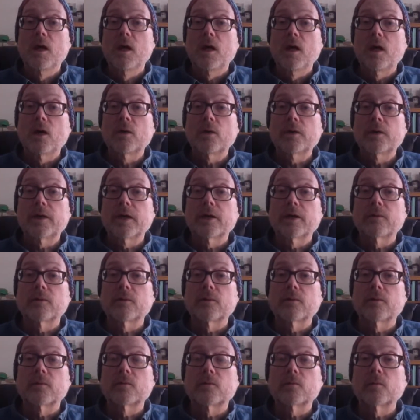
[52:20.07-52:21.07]
Okay,
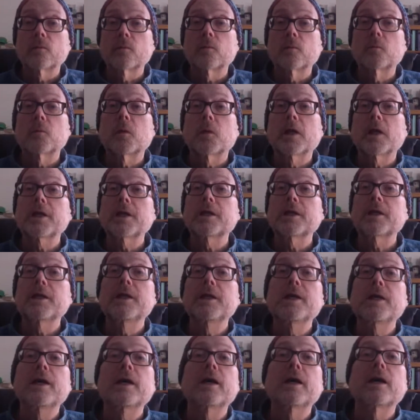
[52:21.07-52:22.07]
right
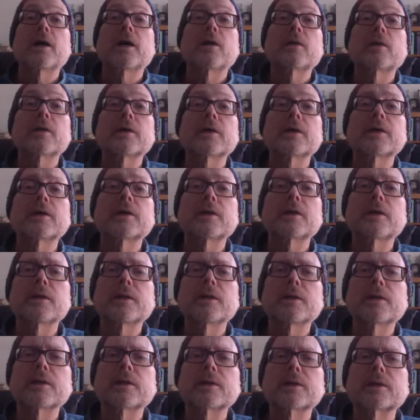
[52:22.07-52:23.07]
now it
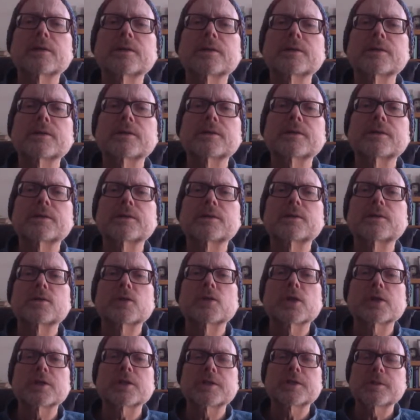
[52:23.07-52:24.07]
is
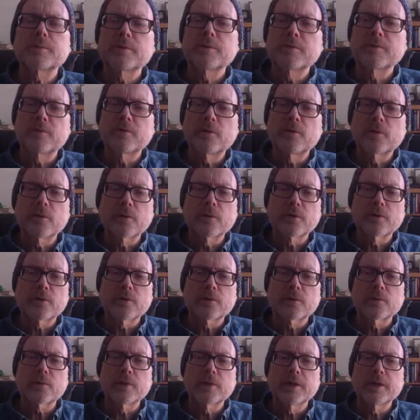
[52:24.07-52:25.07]
just before
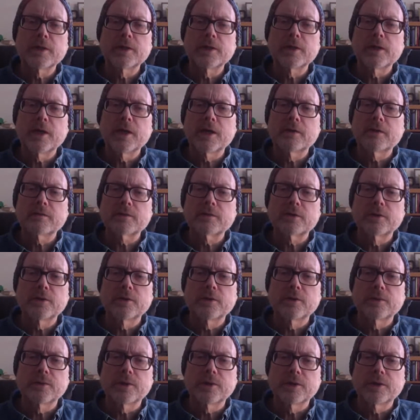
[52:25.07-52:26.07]
3 in the
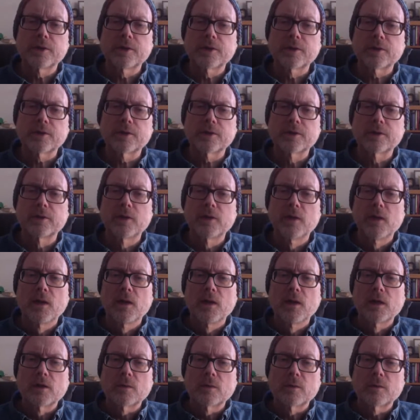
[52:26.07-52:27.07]
afternoon here,
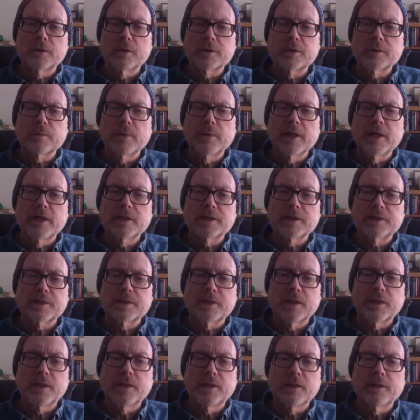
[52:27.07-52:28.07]
which
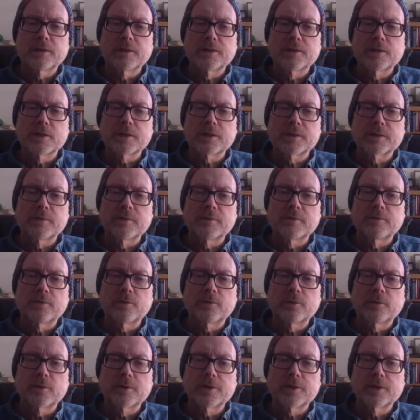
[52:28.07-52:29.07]
makes it just
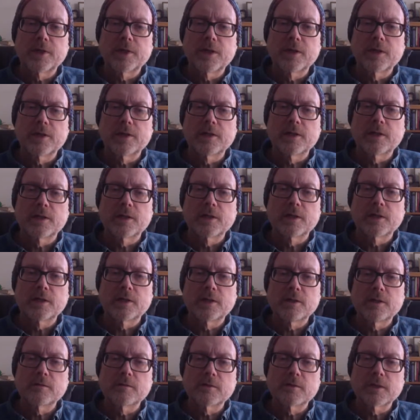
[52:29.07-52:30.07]
before 10 in the
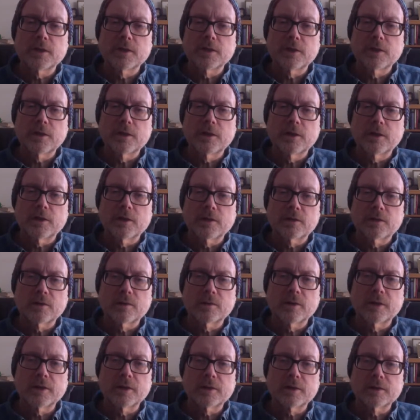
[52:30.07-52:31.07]
evening there,
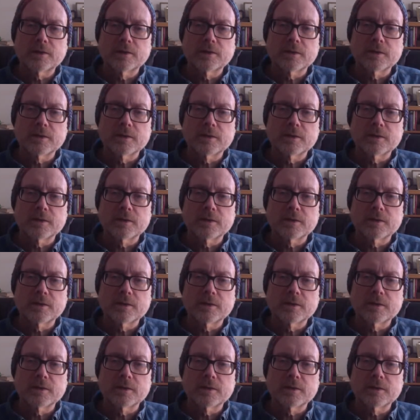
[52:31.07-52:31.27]
correct?